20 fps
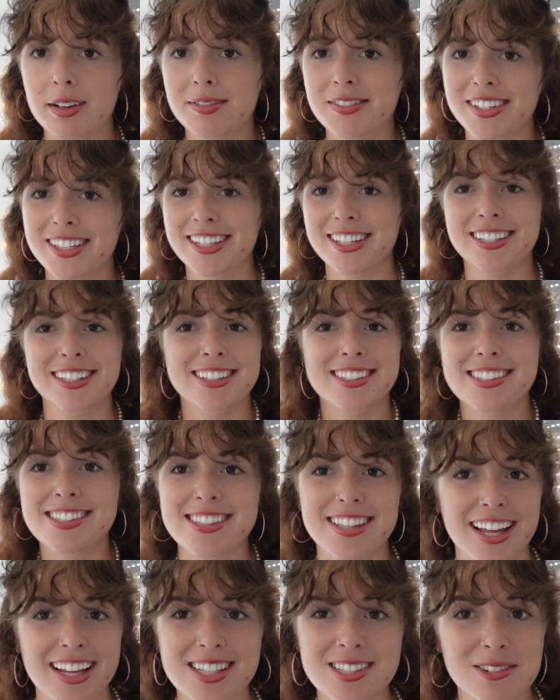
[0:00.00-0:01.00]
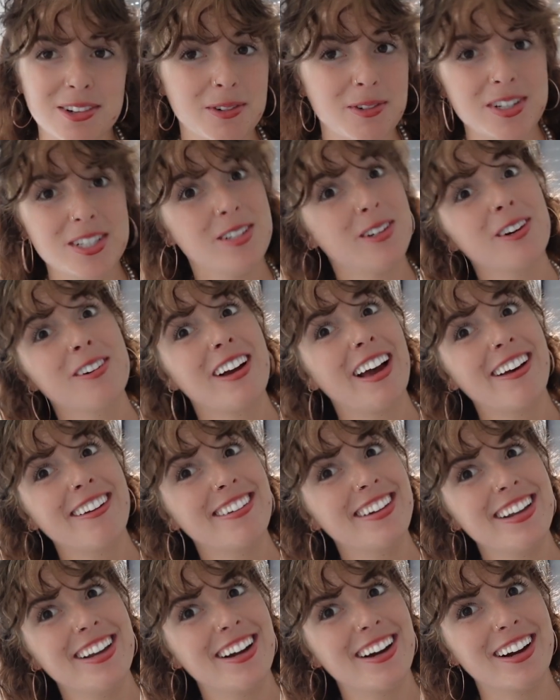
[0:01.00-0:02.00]
because that's what we do around
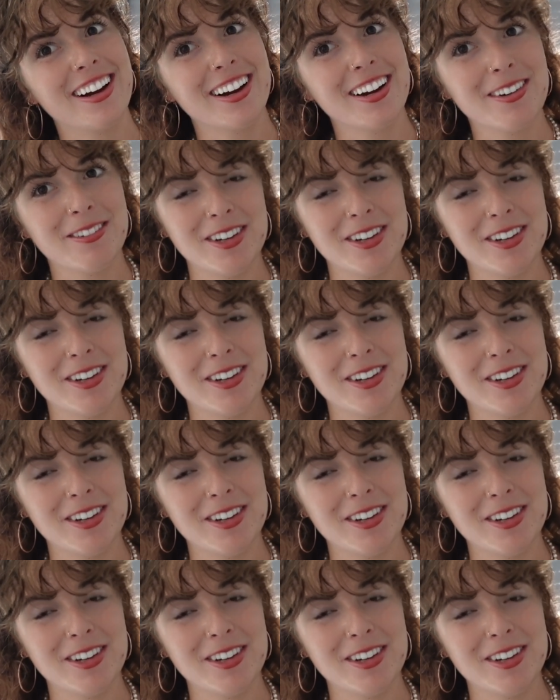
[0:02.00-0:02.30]
here.